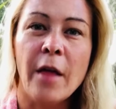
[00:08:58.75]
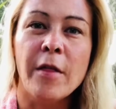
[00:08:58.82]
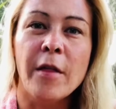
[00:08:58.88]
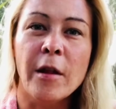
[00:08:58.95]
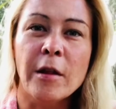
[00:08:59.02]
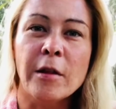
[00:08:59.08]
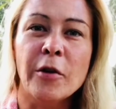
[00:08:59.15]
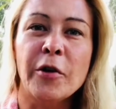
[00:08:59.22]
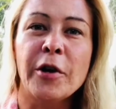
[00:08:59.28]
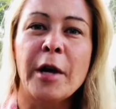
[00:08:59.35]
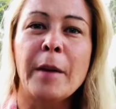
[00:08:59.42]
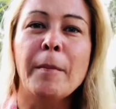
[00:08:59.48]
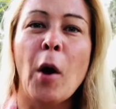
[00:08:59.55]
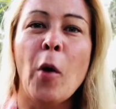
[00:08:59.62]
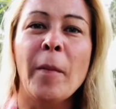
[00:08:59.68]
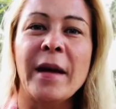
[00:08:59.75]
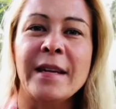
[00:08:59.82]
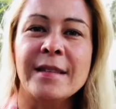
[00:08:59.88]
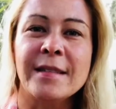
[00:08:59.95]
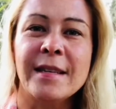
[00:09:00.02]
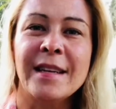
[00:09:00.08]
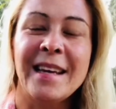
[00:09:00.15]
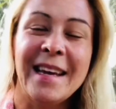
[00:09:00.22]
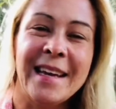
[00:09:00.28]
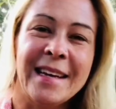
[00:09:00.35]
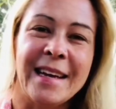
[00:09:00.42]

the learning moment in